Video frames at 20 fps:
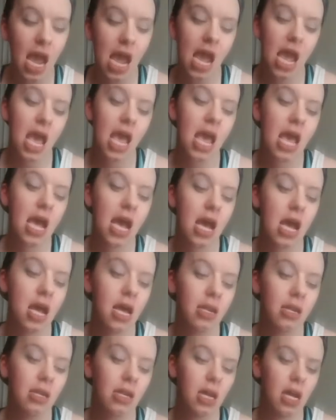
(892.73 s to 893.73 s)

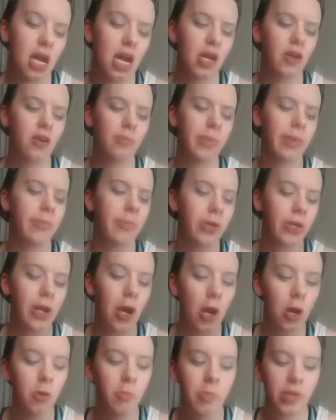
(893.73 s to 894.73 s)
And I remember
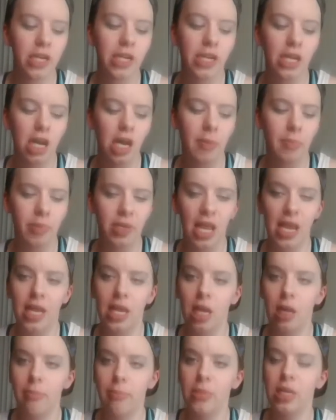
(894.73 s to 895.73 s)
opening up like
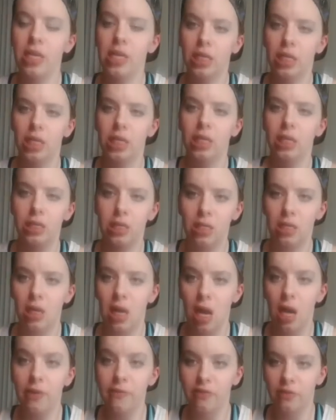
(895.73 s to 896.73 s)
a manila
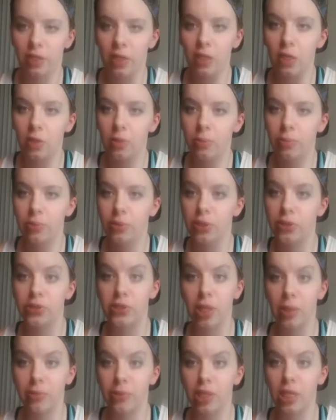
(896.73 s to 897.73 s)
envelope or
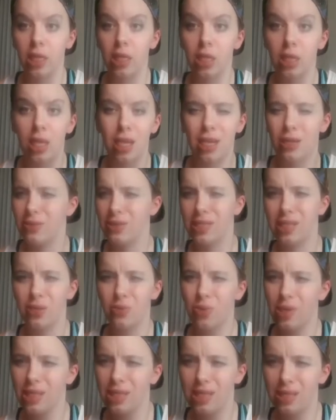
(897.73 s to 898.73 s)
something, and I was like,
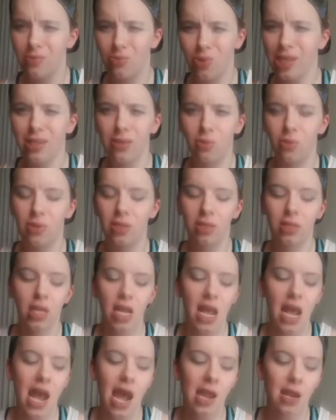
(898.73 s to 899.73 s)
what in the world?
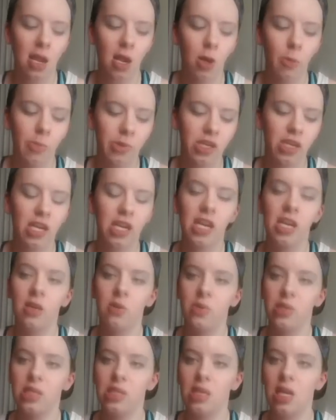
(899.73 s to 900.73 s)
And I opened it, and it
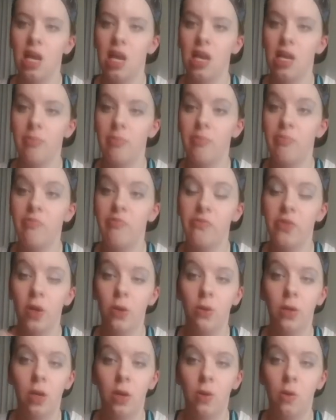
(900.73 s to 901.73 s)
was a
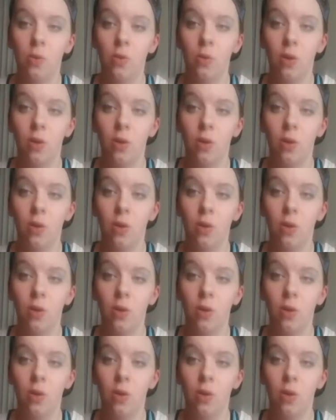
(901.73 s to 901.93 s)
photo